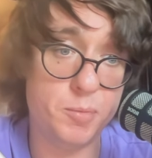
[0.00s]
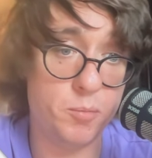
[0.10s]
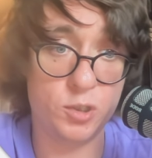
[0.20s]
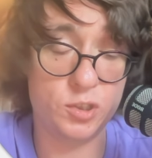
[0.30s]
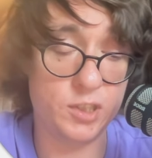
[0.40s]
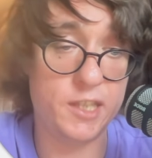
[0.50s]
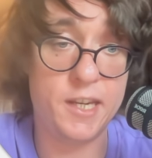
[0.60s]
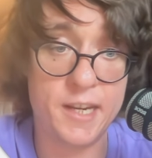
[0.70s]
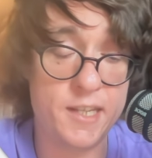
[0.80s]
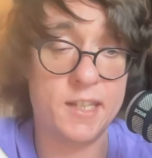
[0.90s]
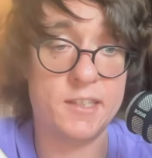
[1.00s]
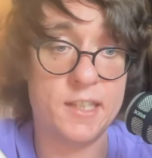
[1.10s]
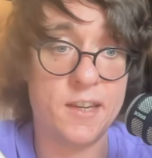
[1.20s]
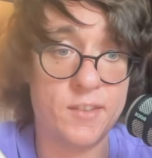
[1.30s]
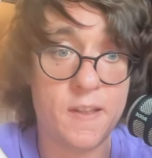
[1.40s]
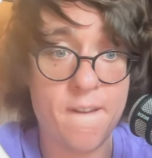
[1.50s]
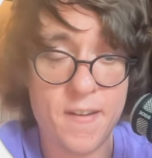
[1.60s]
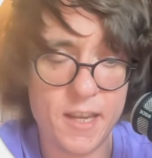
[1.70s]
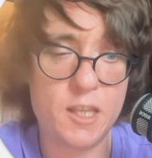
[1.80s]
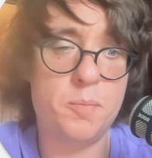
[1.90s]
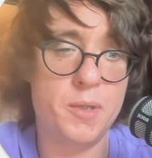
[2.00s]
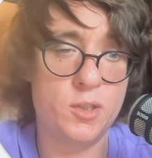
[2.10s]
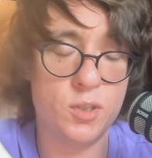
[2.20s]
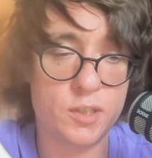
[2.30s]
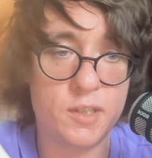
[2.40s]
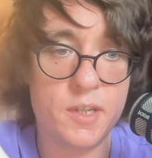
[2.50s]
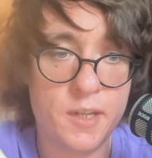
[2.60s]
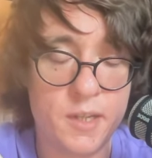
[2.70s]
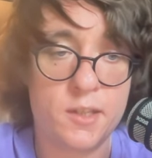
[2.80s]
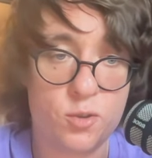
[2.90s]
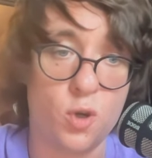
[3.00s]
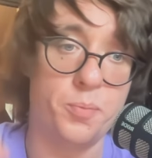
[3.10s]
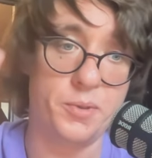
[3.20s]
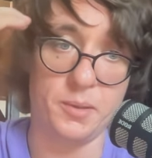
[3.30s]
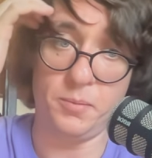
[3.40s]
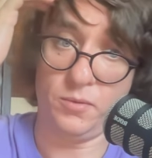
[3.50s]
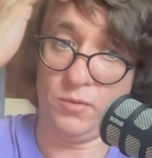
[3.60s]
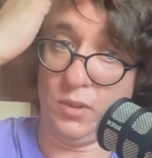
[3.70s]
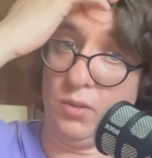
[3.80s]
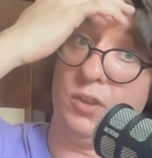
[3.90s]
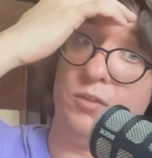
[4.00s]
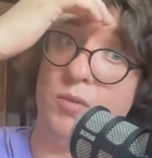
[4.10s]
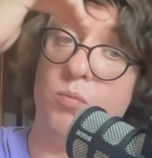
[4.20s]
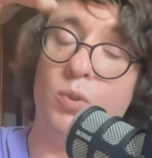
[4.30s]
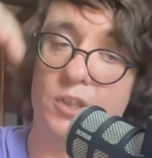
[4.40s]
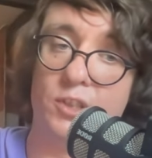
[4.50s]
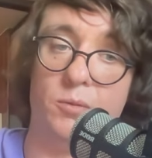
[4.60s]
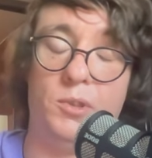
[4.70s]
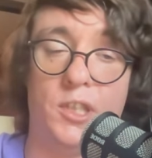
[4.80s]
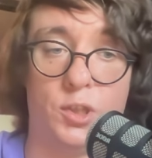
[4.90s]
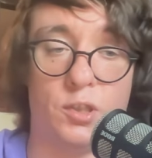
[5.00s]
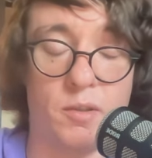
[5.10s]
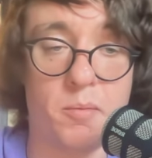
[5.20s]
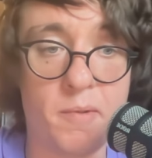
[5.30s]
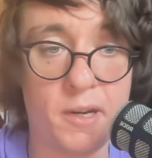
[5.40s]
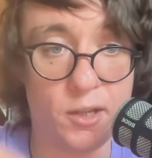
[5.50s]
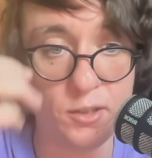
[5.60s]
and which can remain as any will come with experience. That is, you will notice that types